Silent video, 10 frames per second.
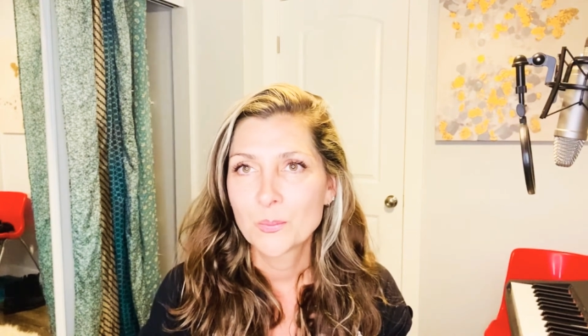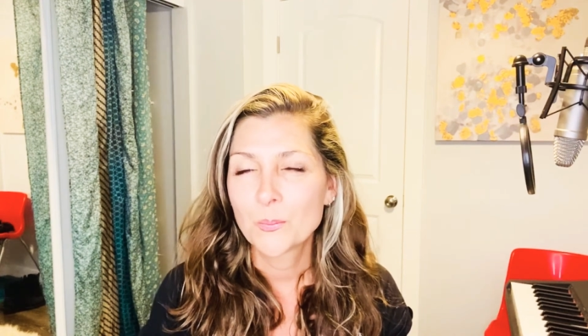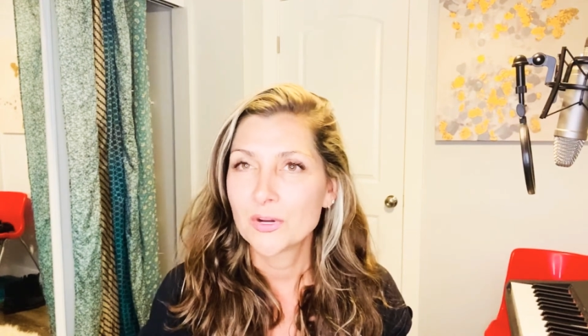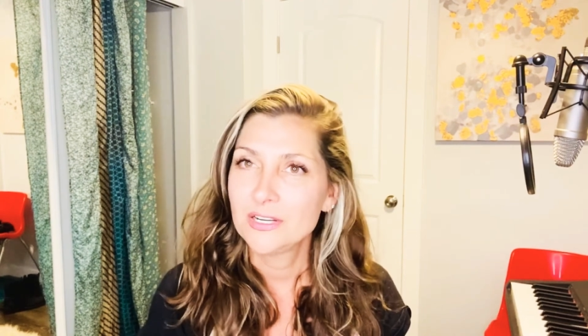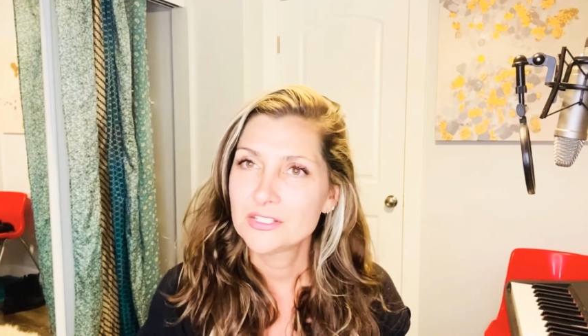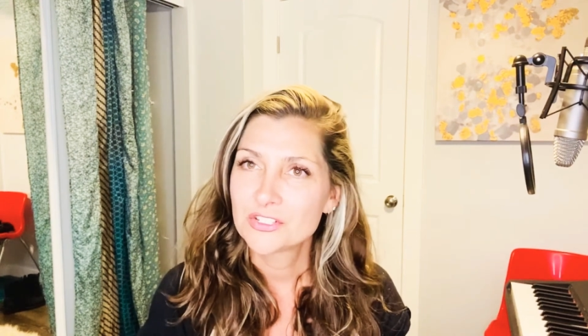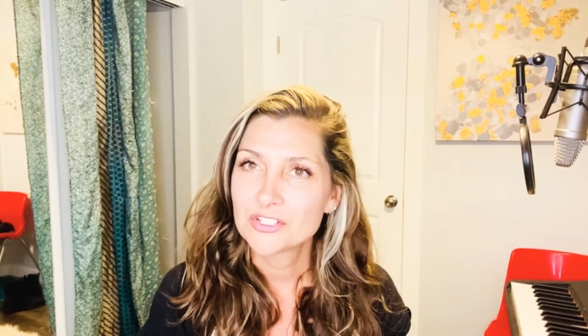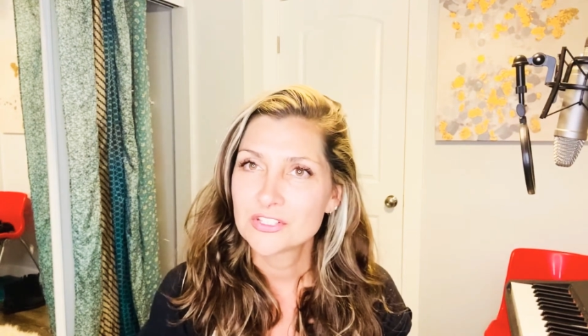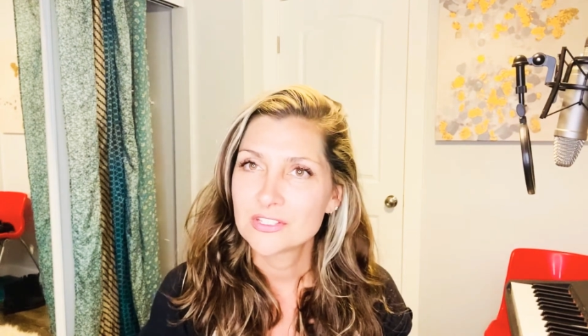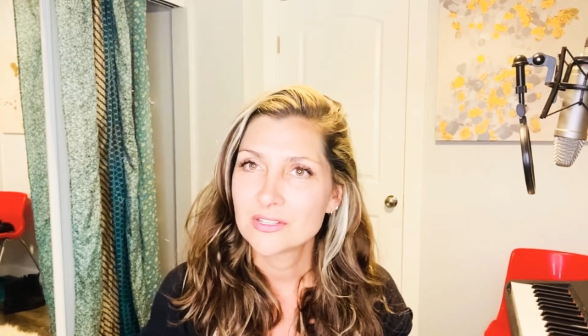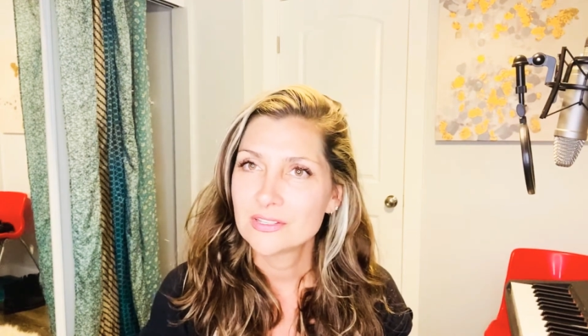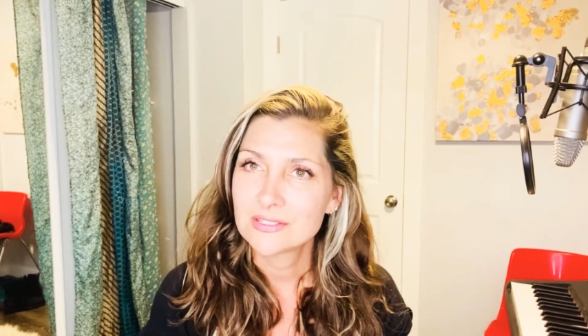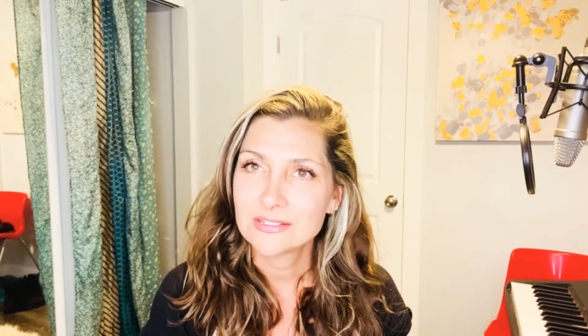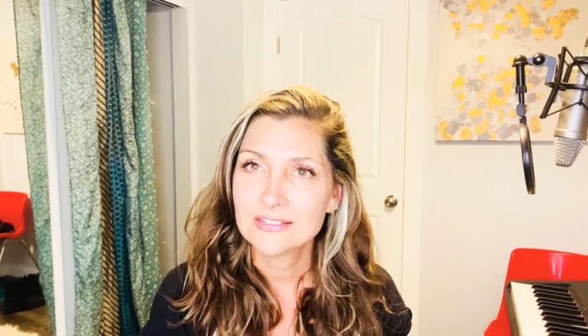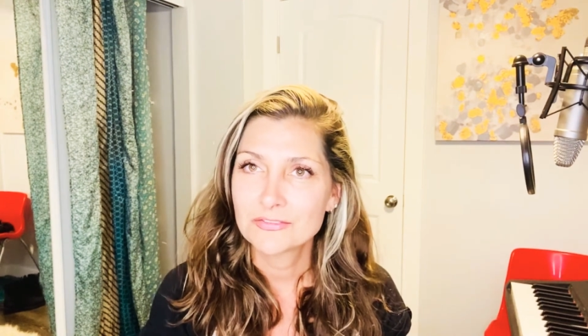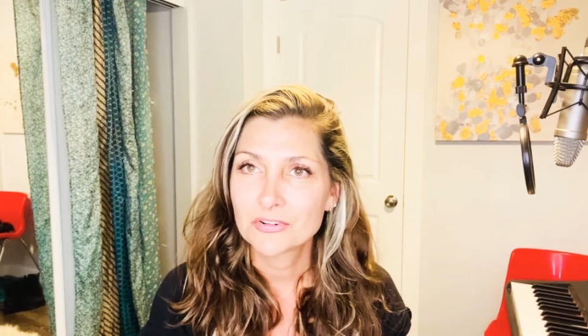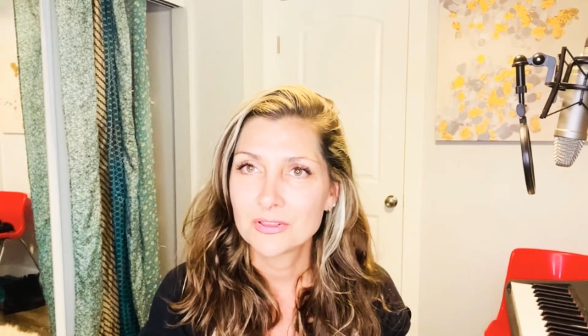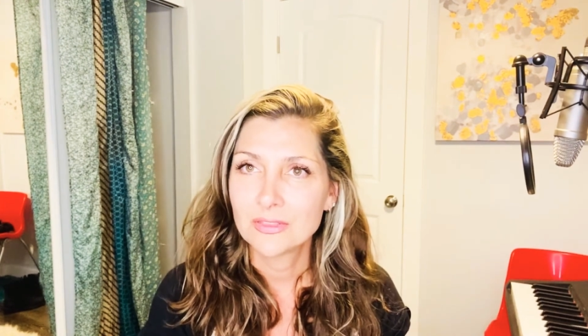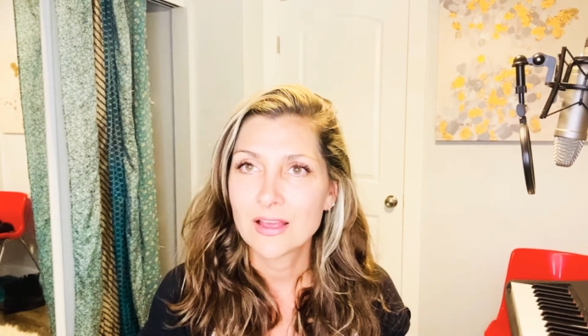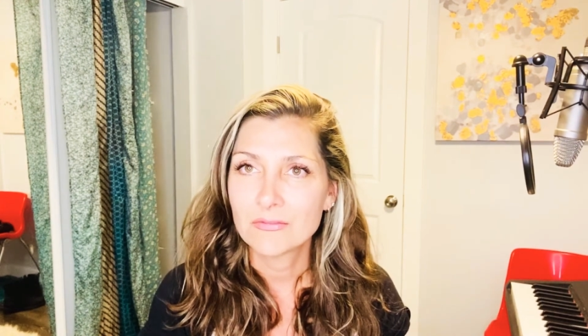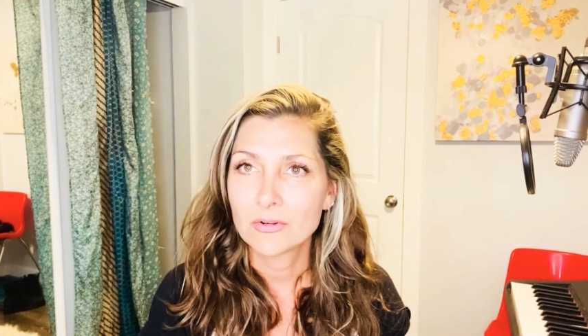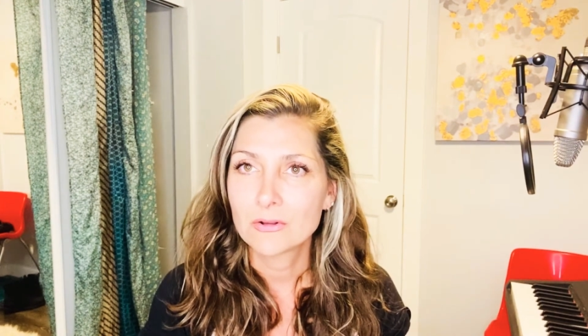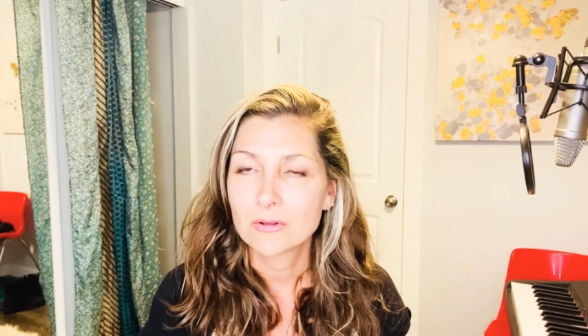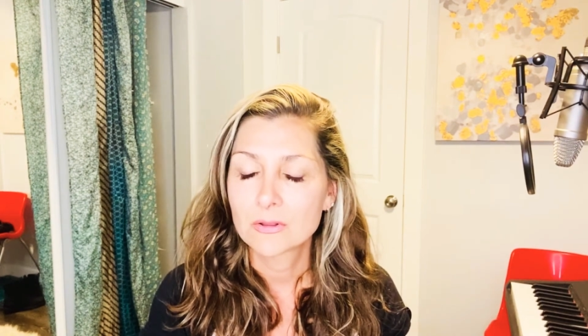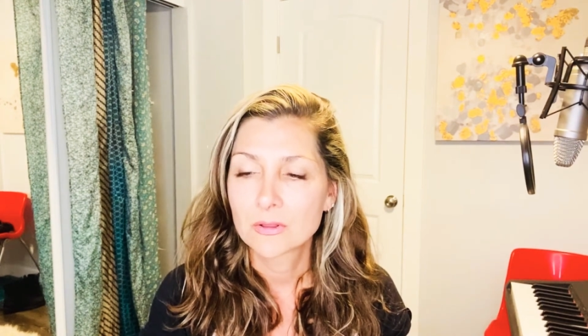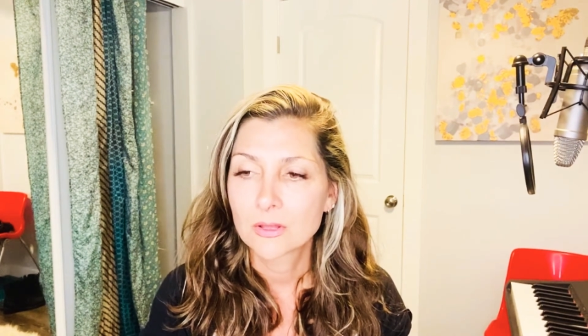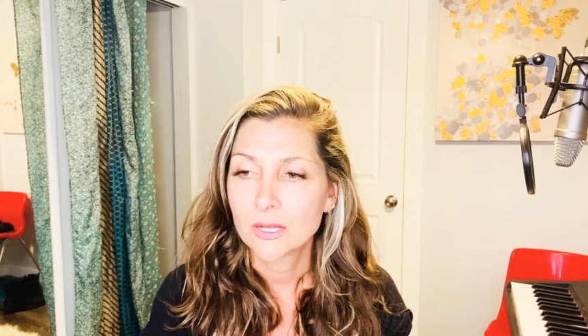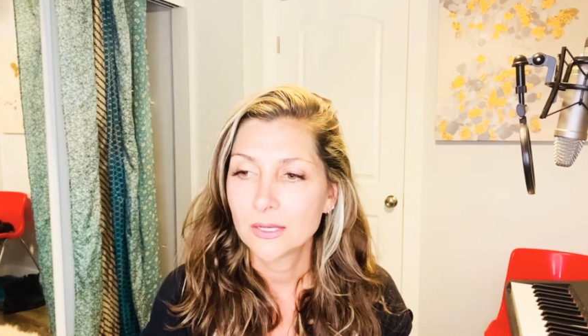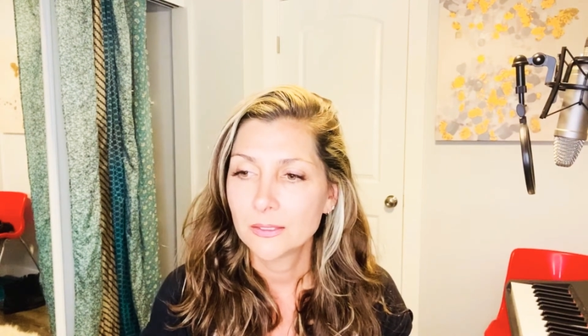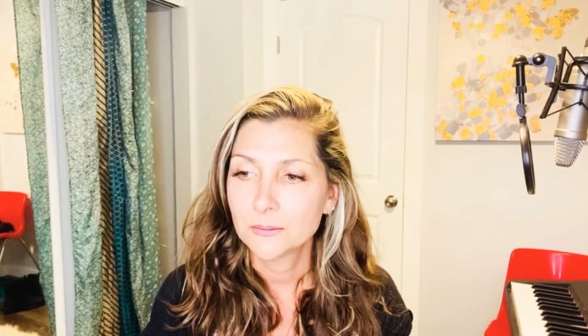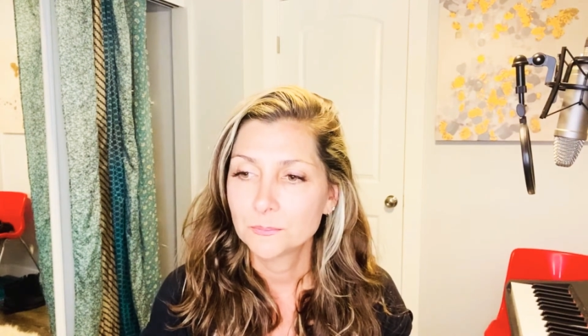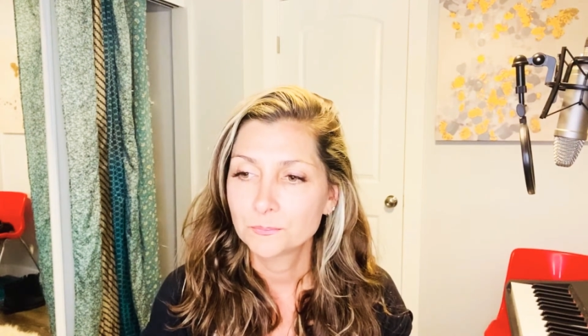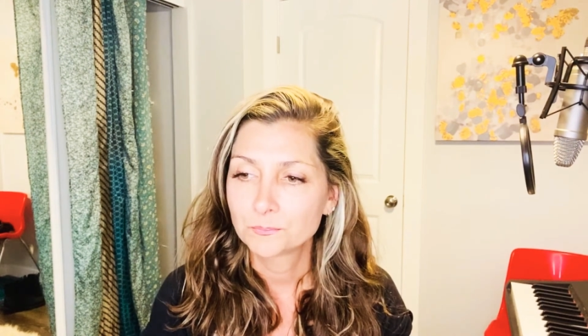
But it's a different level. So